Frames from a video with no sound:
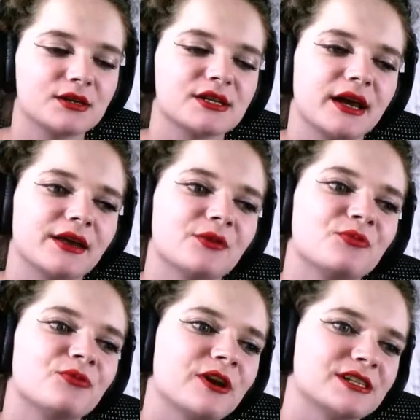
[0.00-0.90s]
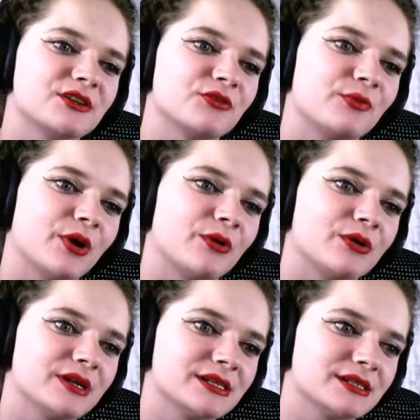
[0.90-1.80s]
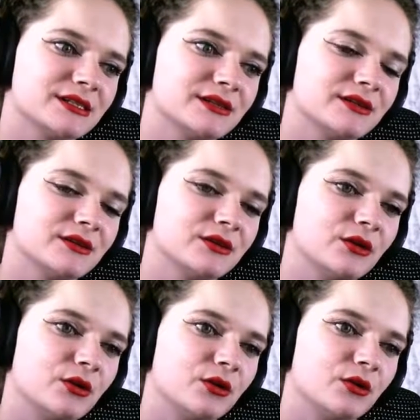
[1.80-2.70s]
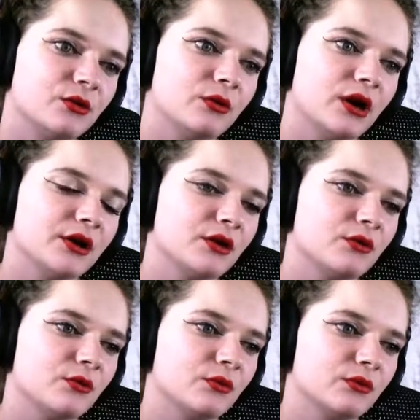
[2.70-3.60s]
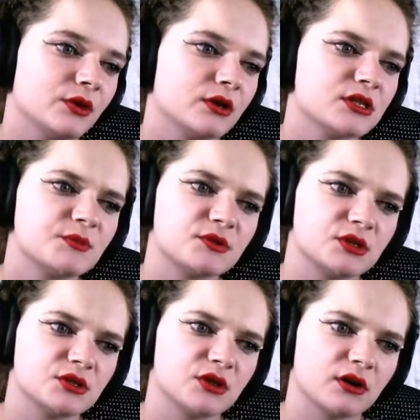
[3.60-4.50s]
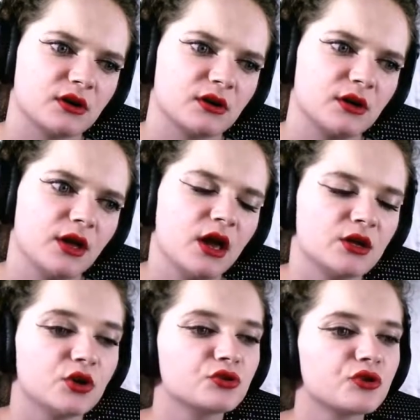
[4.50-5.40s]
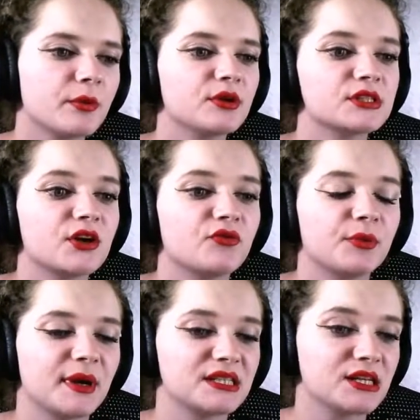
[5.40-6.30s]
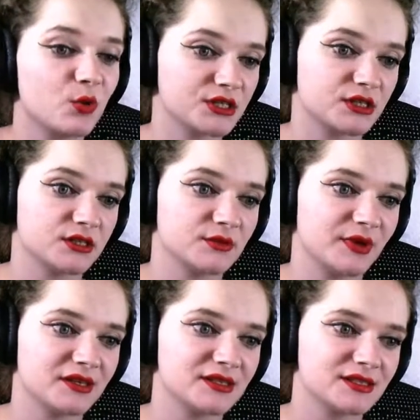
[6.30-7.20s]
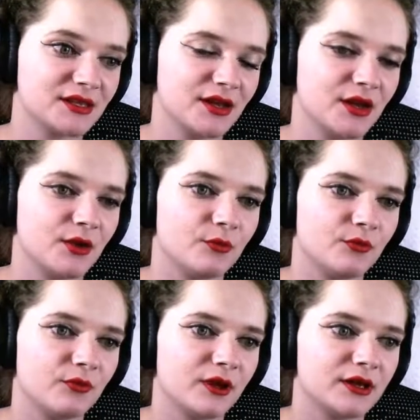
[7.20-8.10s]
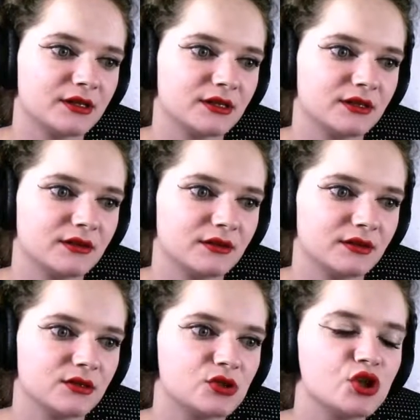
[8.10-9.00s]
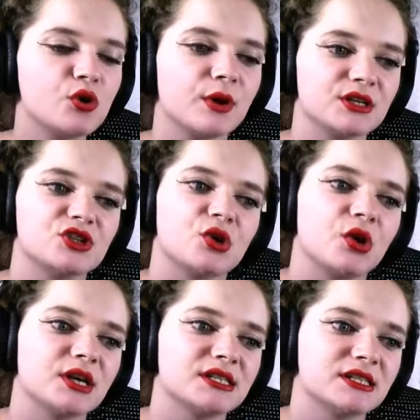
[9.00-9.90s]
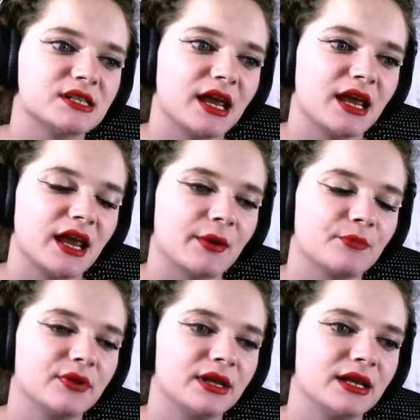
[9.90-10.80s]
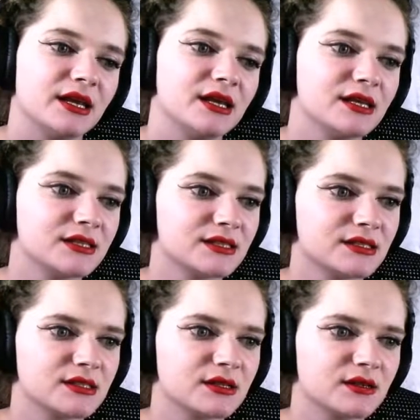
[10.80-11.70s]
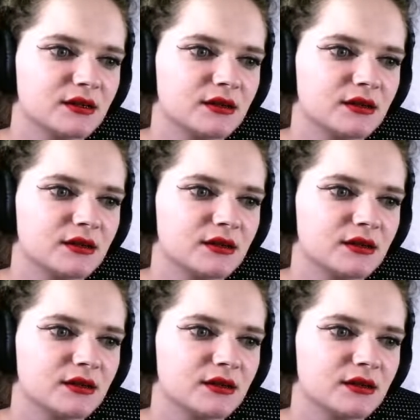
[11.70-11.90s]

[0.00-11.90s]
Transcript: Aren't I an impressive poet? Who are you? You're not supposed to talk. Don't trouble yourself with petty questions, miss. But do enjoy stay and please.